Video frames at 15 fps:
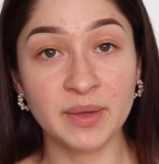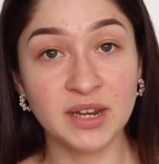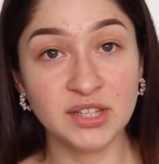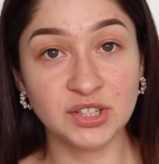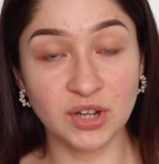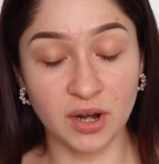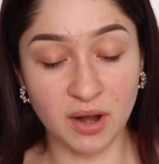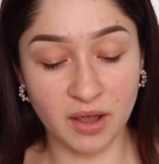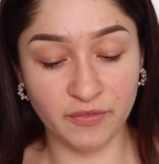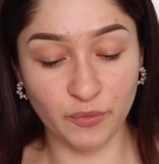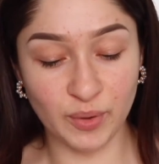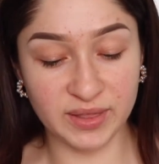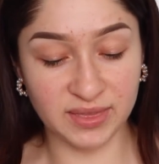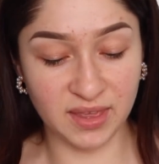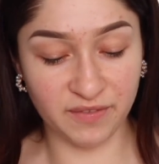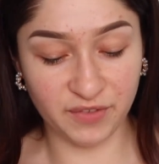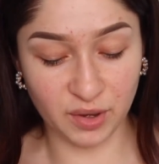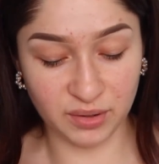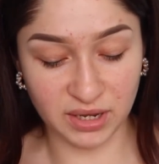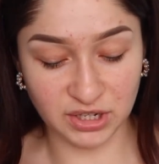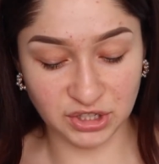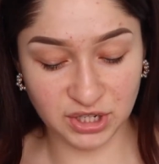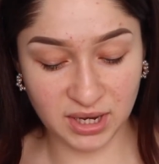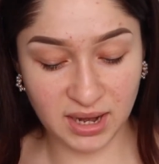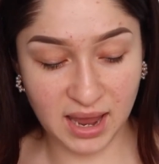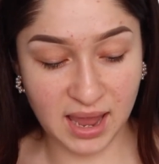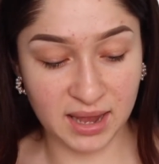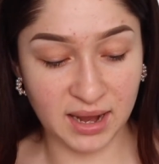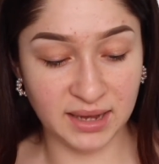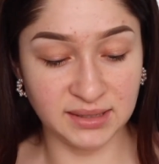to start off with the foundation,
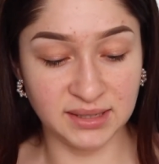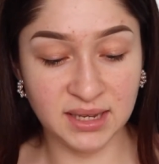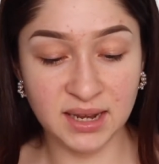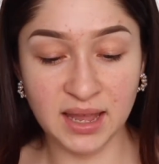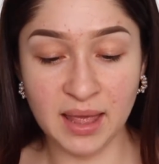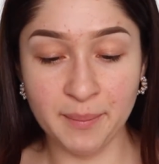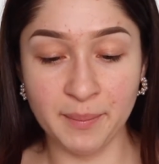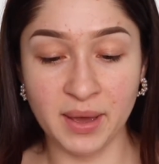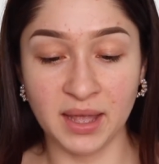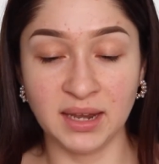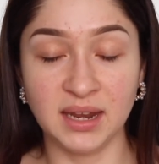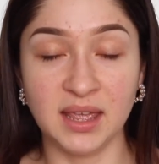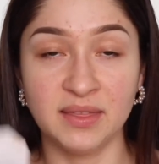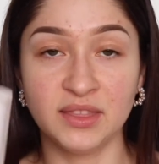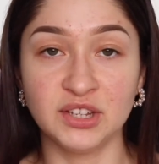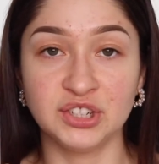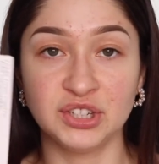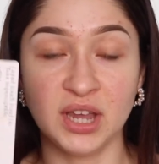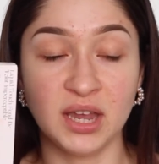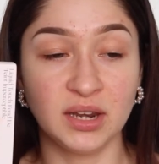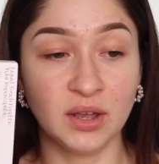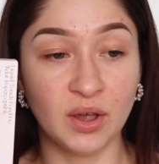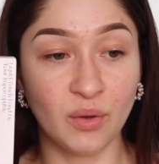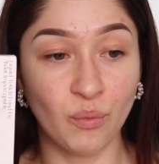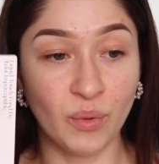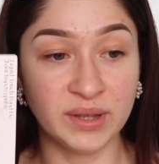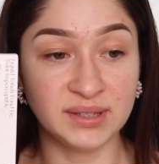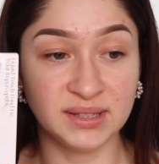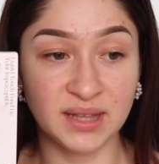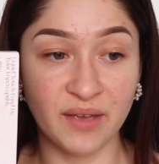and I did get mine in the shade
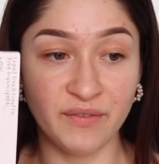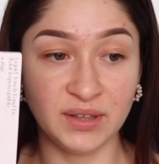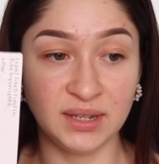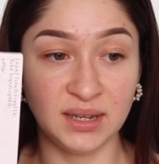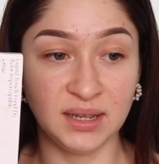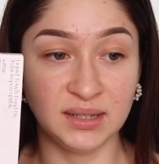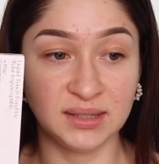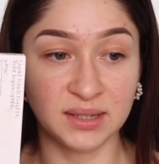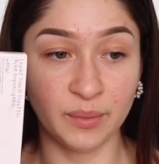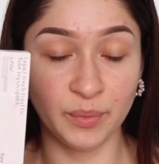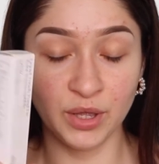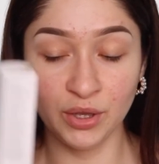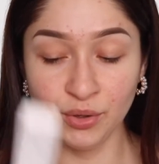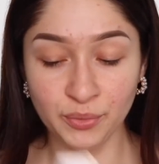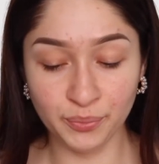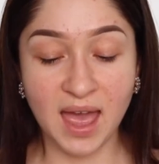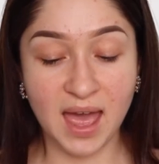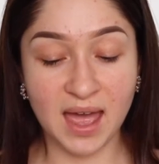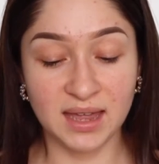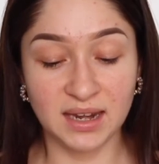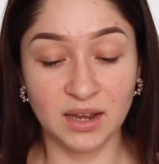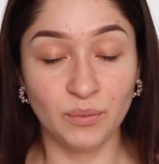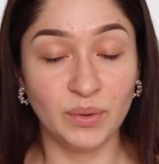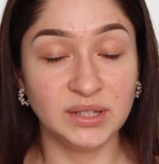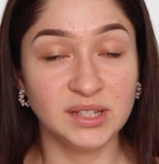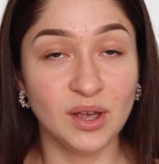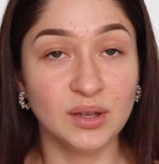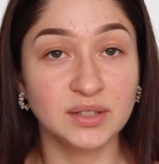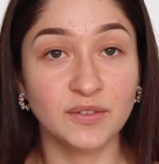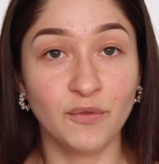170W, and it
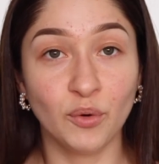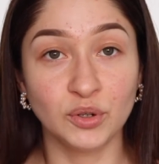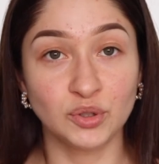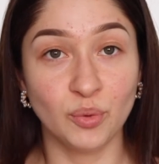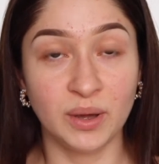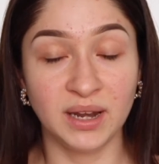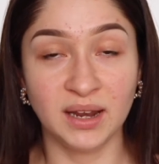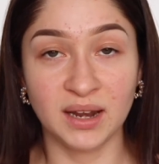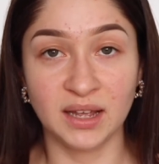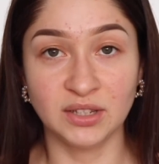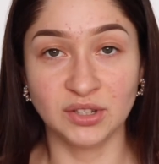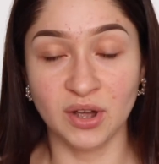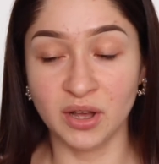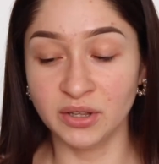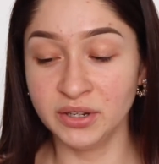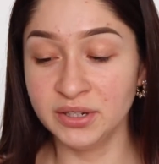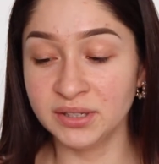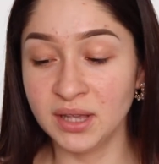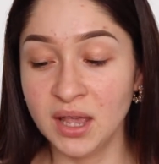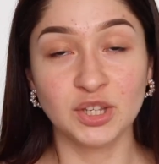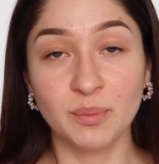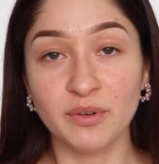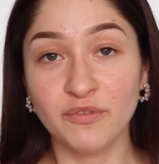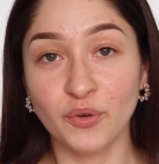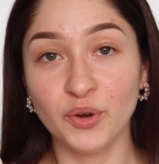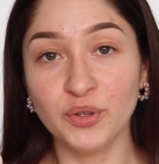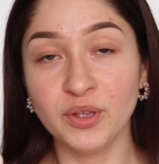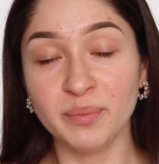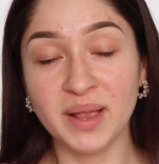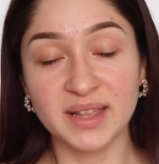retails for $29. So
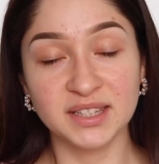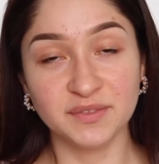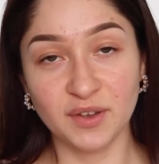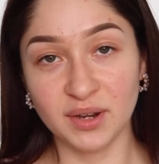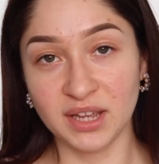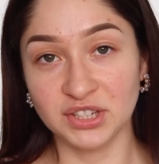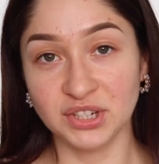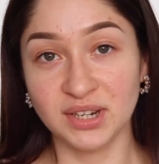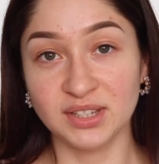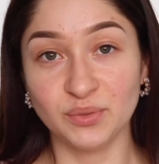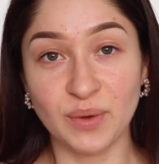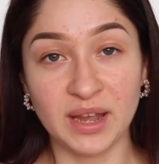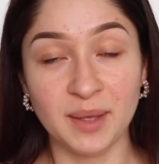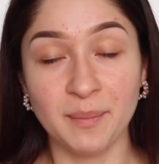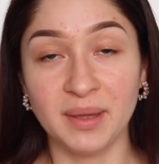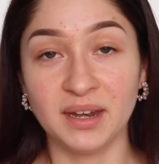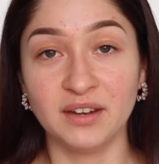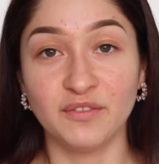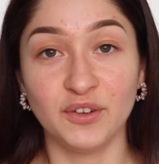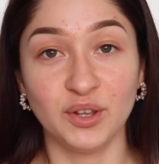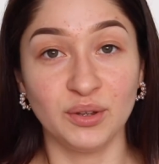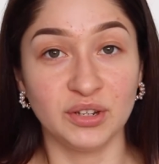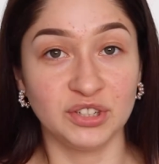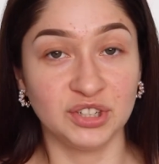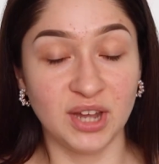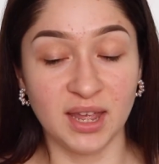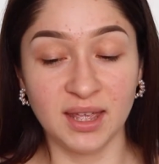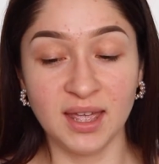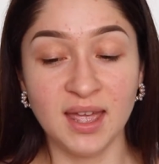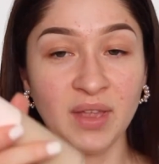before you apply this foundation, it's recommended for you to
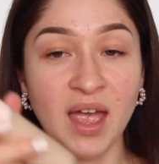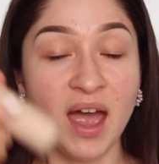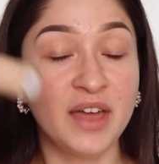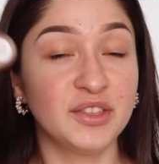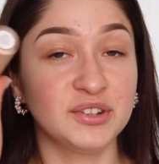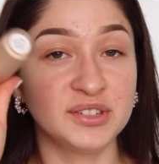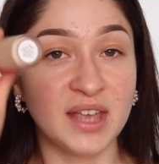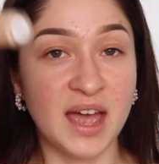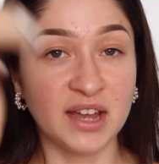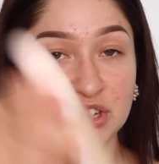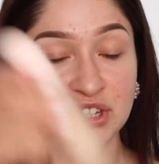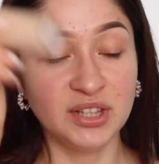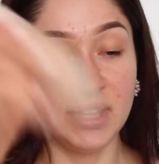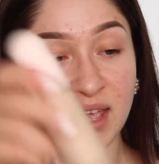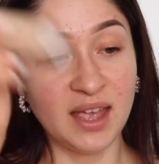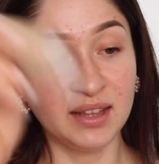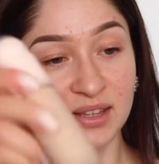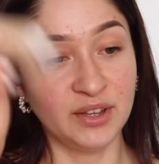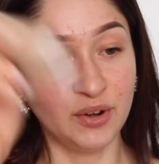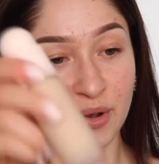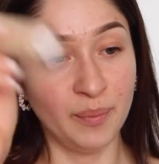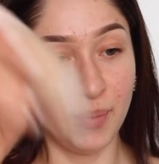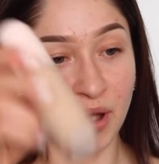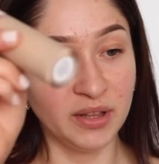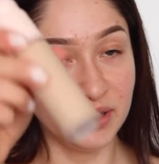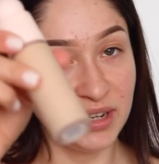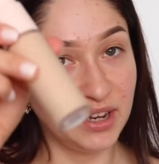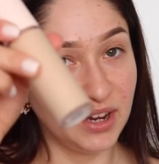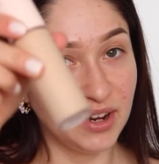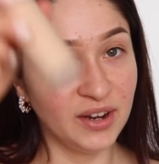shake it, and there's actually a little ball
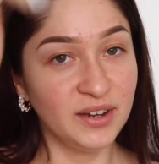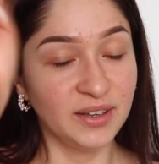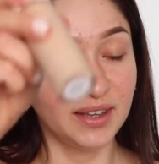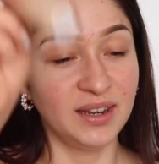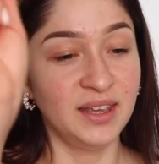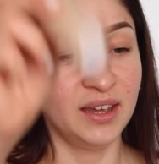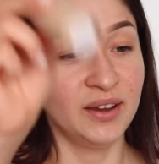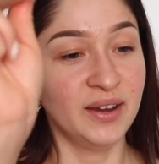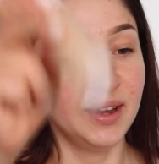in here. You can hear